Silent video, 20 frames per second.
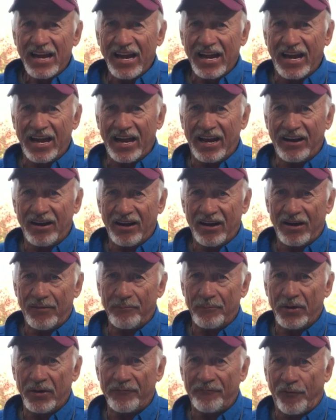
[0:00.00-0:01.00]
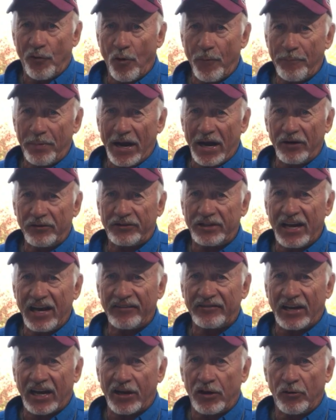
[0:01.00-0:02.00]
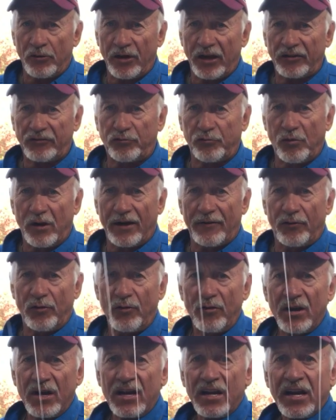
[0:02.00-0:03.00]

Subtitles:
And but 4-pound test, I go to a swivel,